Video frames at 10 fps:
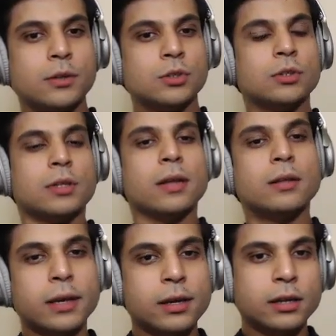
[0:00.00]
So
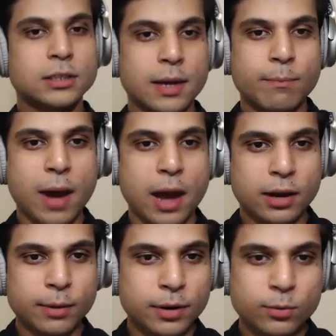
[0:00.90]
taking a step
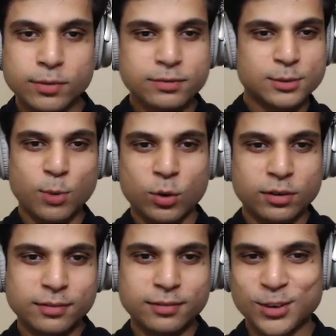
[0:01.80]
back, I mean, we've
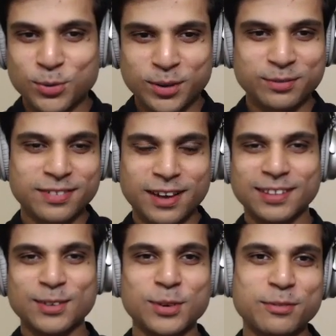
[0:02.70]
spoken, I
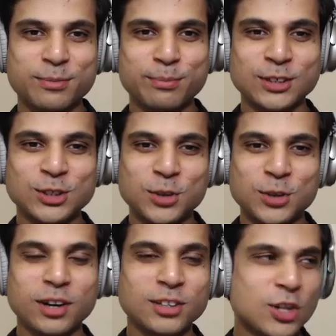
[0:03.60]
think we've mentioned the
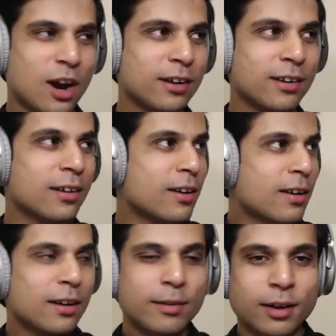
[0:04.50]
word sharding,
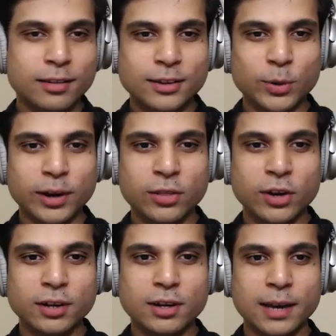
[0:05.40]
I think 20,
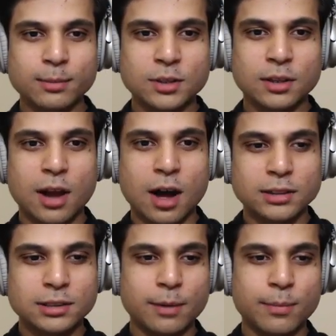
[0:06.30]
30 times in the
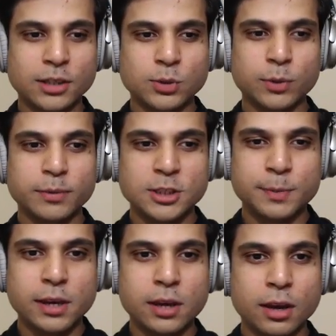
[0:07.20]
last 10 minutes we've been
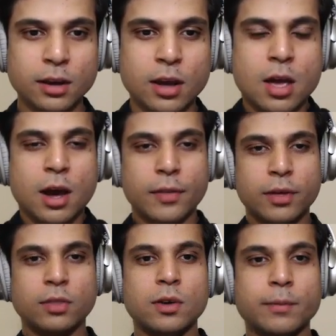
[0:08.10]
speaking. I
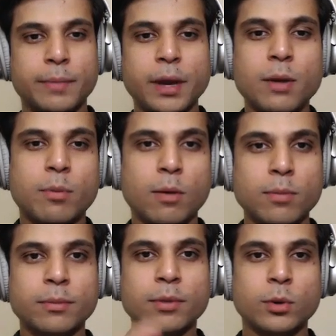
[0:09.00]
think the bigger
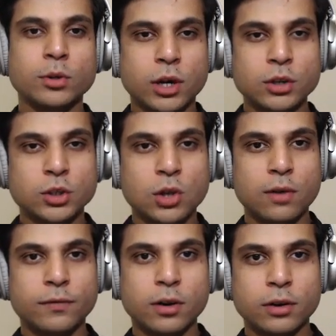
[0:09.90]
problem that we're trying to
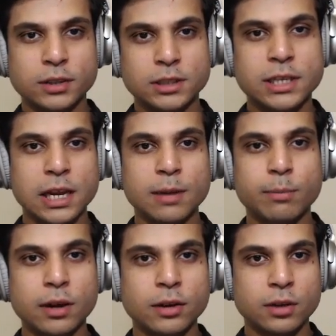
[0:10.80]
solve here is
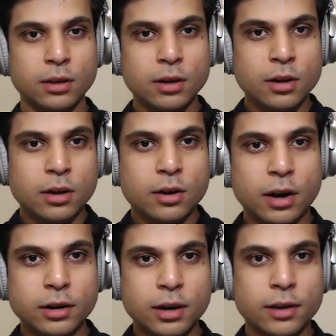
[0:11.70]
scalability,
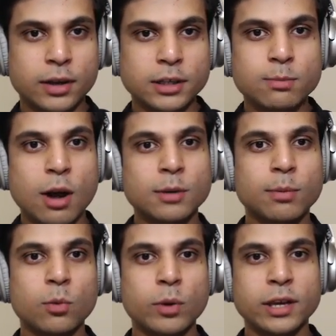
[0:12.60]
right? And there's
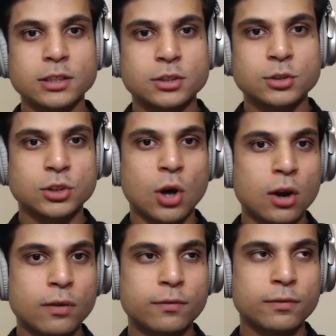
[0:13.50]
multiple ways to
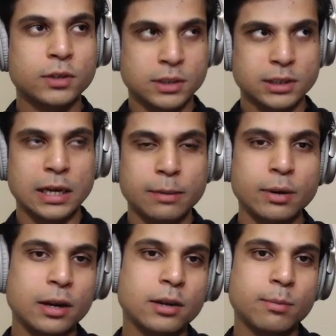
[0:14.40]
solve the
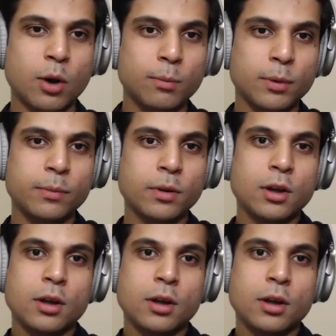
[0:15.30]
scalability problem.